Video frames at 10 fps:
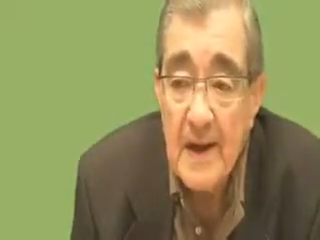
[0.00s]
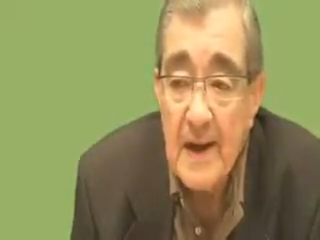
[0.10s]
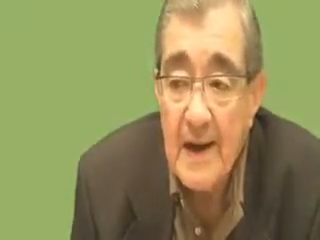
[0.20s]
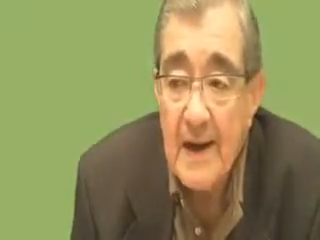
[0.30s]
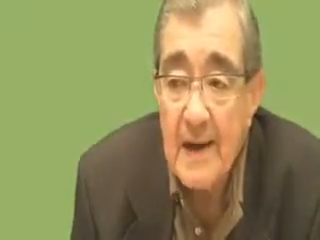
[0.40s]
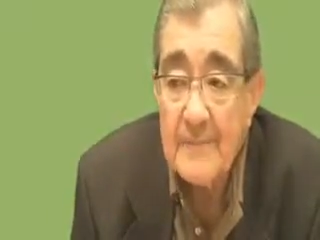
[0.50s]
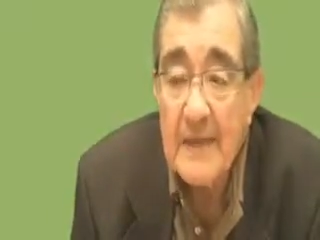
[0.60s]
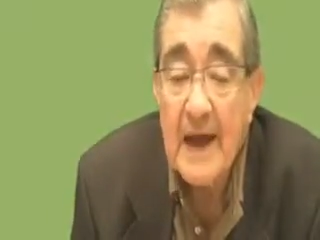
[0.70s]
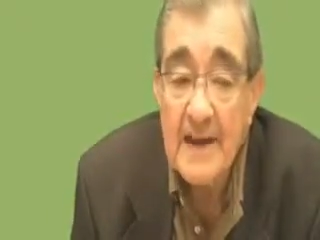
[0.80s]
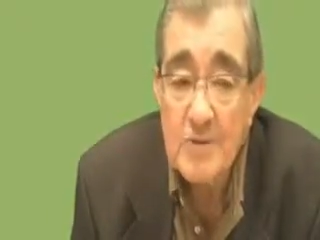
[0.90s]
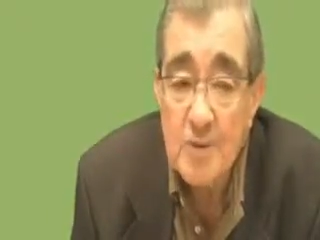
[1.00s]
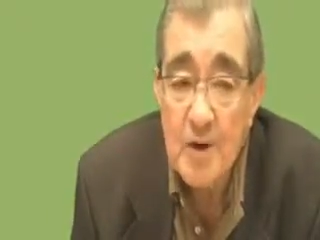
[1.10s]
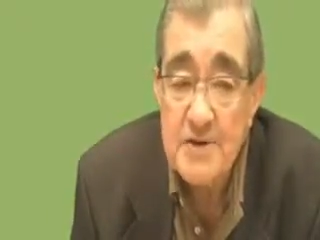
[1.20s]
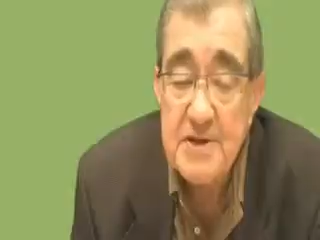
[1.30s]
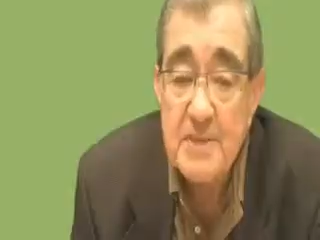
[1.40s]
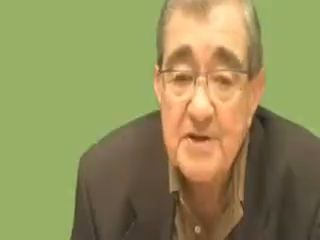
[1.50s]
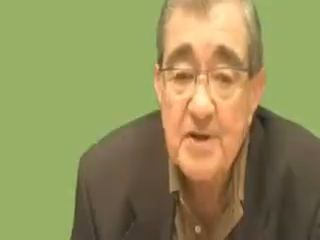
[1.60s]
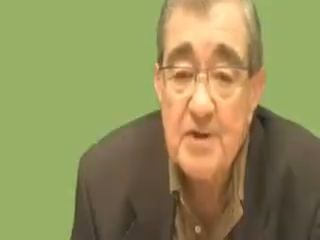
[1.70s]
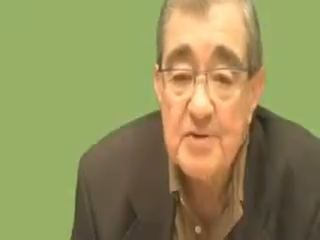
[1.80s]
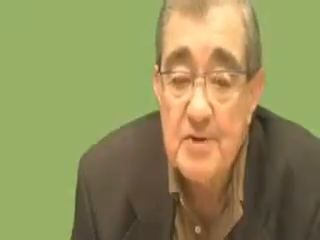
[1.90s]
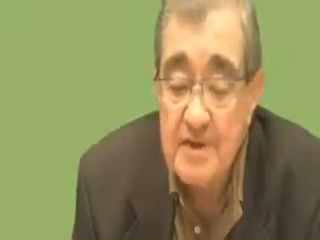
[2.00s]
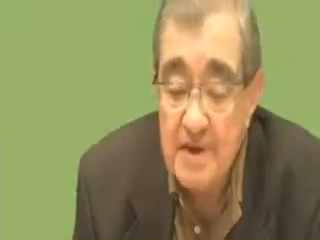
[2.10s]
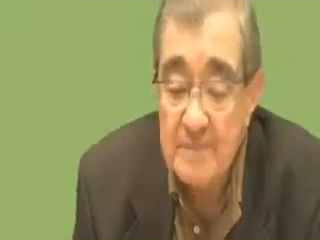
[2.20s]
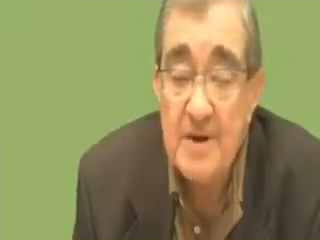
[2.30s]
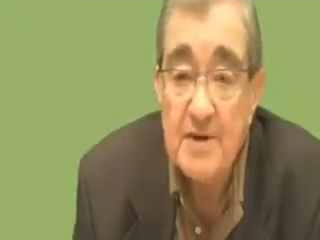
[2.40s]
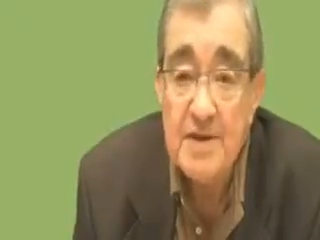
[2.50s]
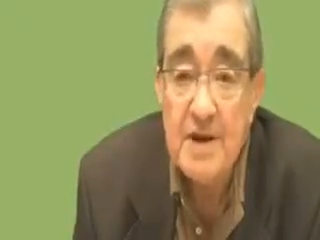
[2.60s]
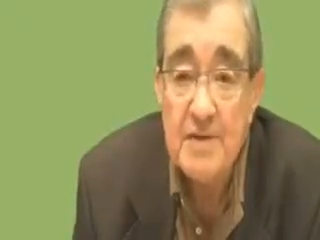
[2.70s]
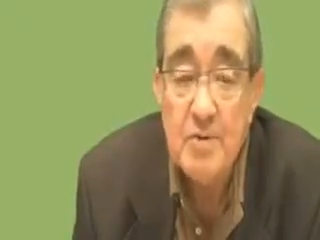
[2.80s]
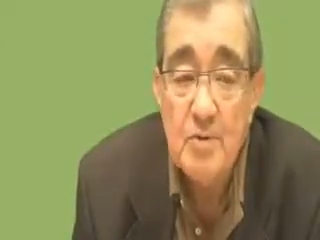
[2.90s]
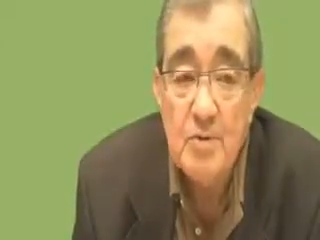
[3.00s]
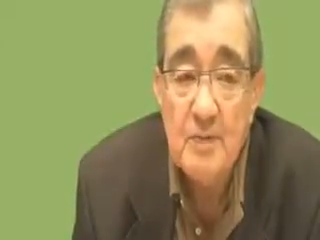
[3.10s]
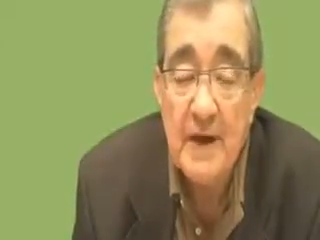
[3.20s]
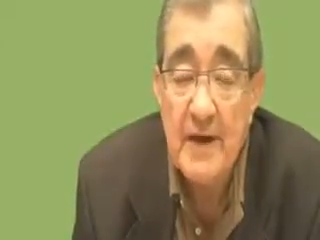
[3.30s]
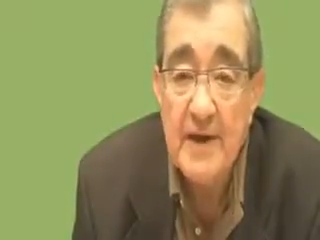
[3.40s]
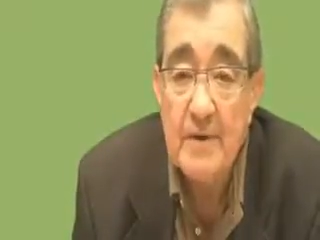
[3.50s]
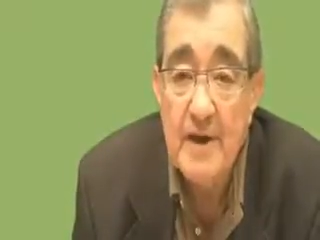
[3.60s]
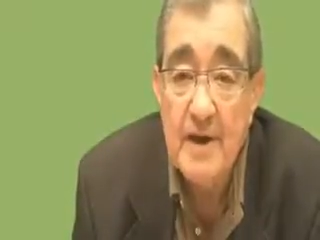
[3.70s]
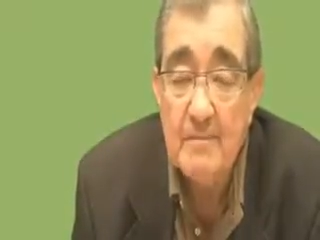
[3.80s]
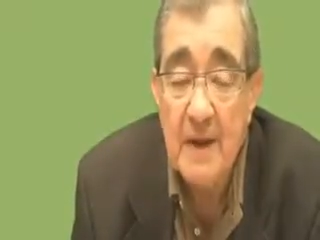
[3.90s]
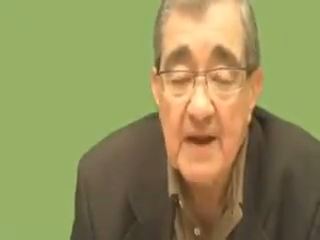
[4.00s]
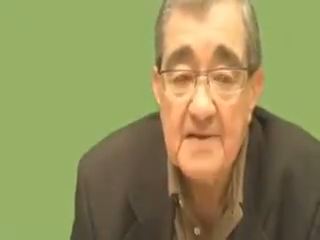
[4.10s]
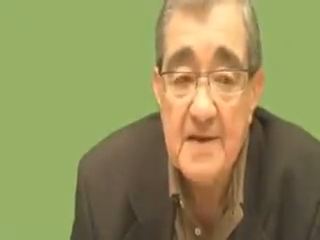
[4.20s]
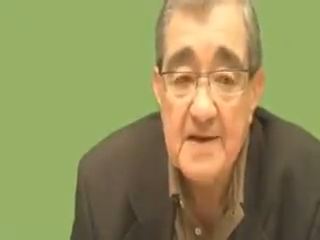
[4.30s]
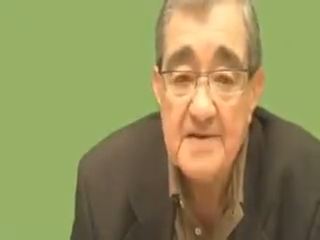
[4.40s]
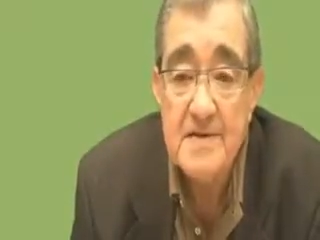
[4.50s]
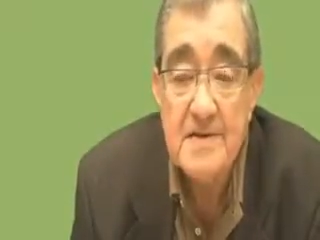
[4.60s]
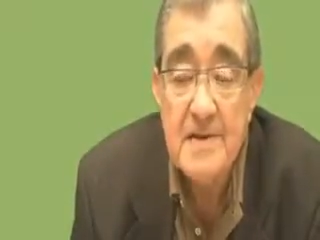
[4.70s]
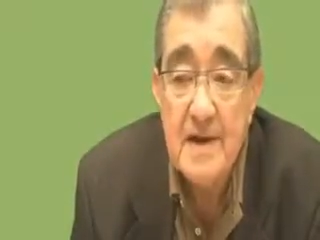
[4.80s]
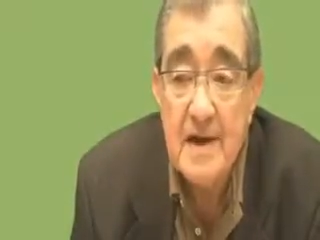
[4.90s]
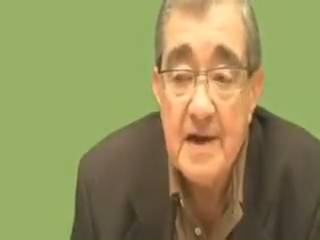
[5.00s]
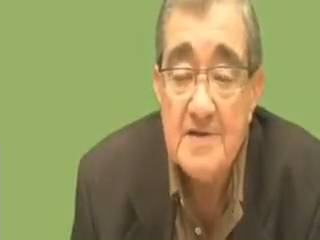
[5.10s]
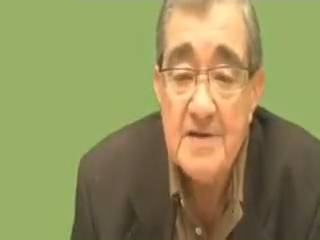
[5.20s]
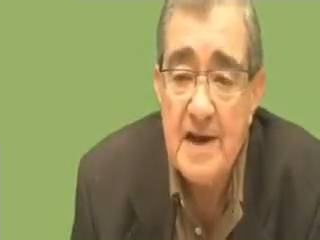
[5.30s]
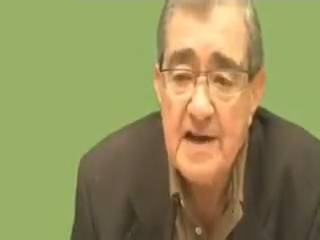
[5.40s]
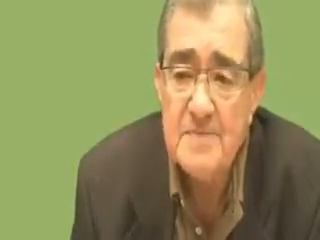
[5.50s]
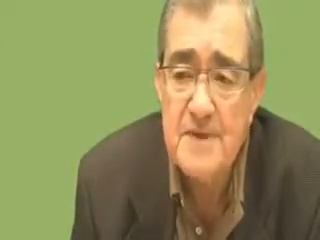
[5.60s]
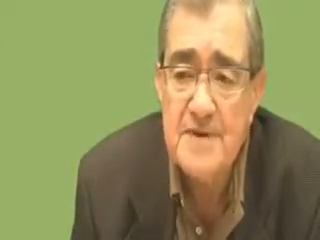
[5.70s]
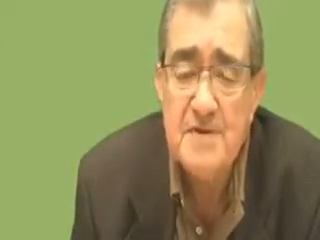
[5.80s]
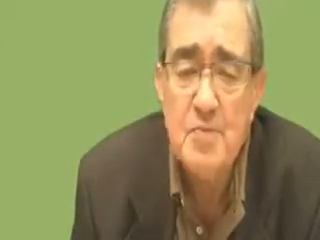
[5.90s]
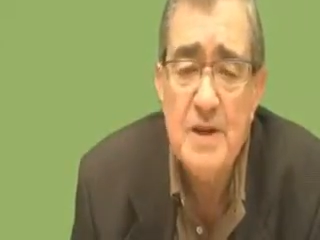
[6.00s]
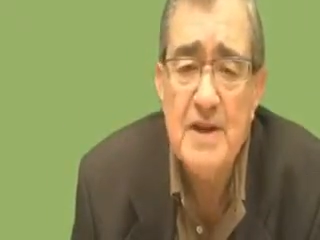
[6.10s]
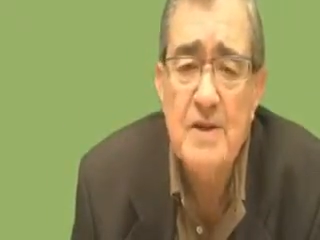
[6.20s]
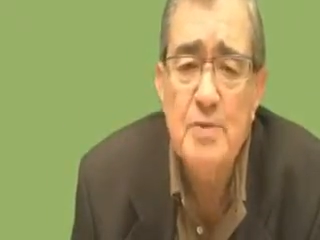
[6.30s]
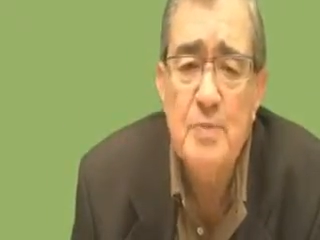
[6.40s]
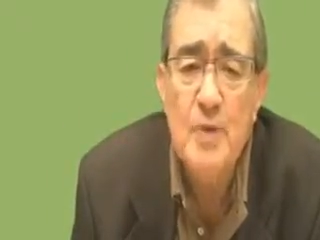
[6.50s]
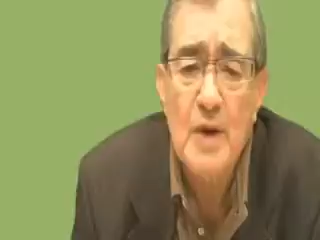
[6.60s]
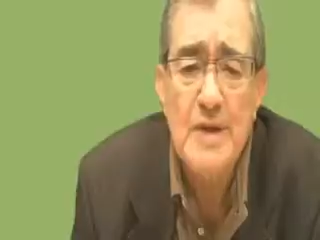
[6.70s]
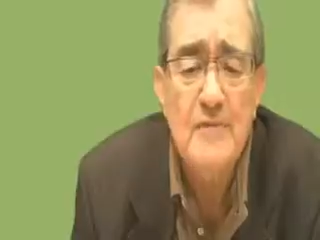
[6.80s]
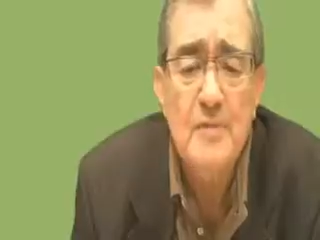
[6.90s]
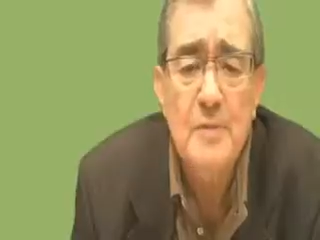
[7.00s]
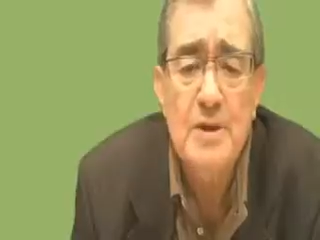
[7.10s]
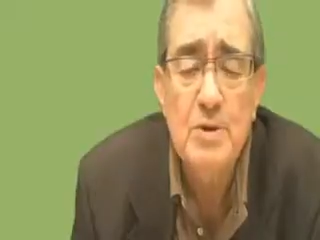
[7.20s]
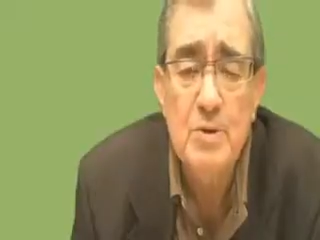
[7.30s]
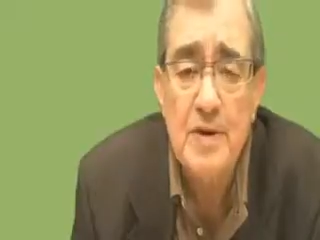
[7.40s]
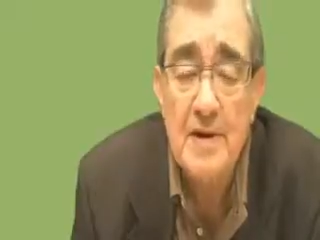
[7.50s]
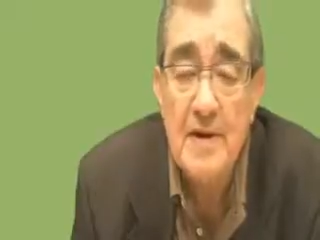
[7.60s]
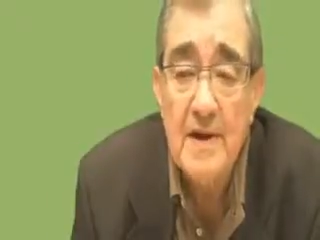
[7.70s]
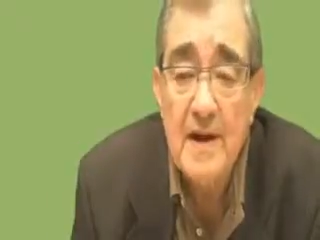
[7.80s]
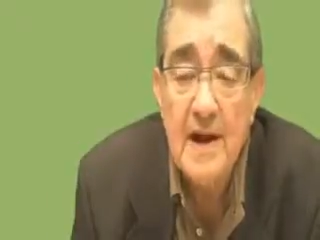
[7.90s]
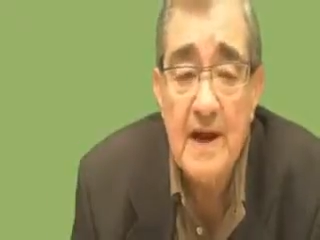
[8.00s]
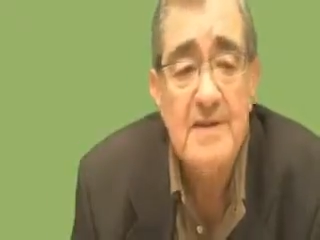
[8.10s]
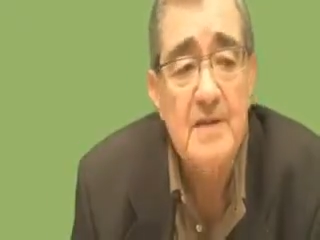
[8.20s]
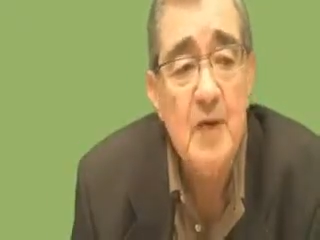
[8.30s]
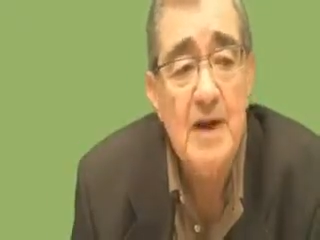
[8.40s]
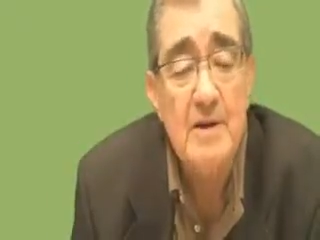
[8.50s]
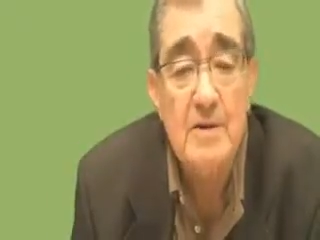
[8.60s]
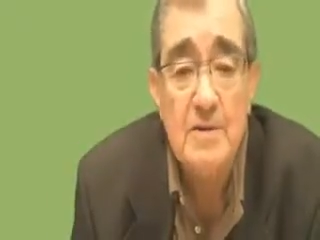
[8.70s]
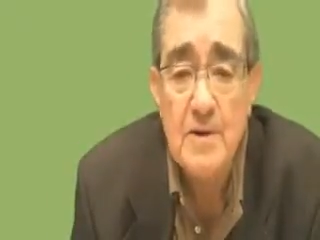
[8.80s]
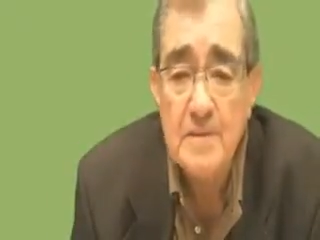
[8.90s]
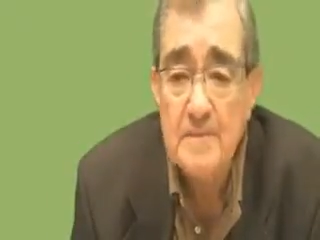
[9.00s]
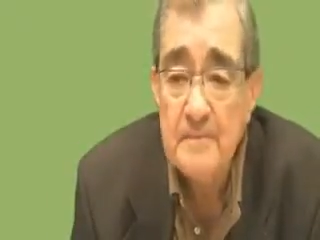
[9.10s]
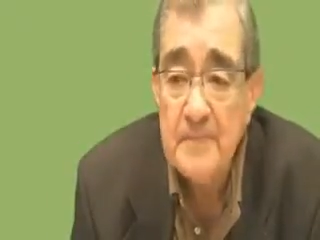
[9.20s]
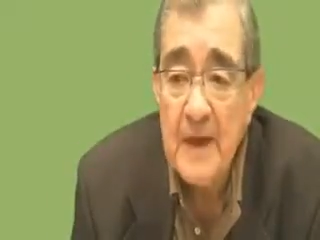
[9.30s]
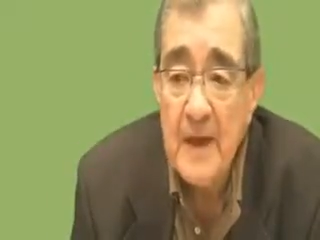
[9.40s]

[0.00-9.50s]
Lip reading: I had to go and see my doctor again because I do my regular blood test. And she asked me, what have you been doing? I said, why, doctor?